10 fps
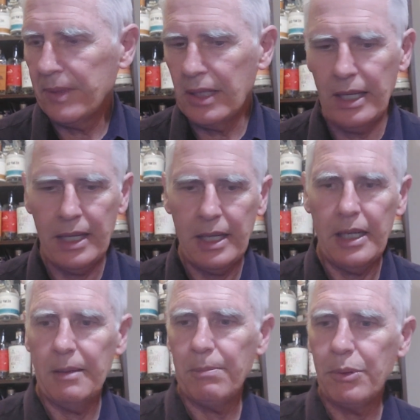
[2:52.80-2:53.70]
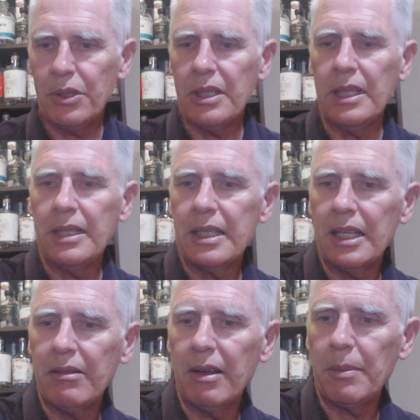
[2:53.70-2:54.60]
and put the
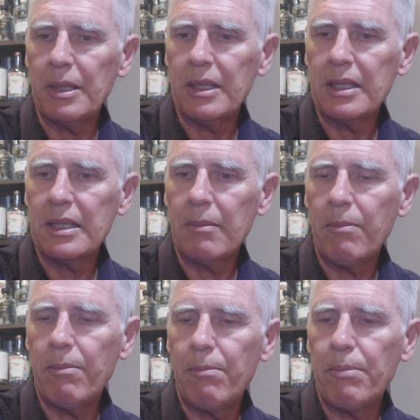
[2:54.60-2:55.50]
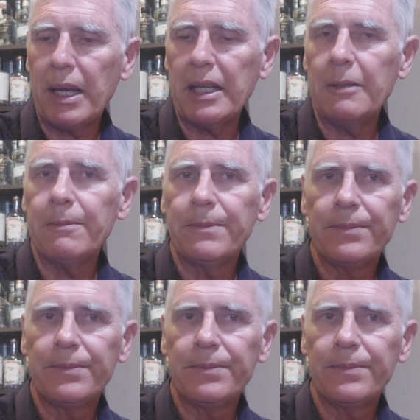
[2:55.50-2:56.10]
sound of happiness back in.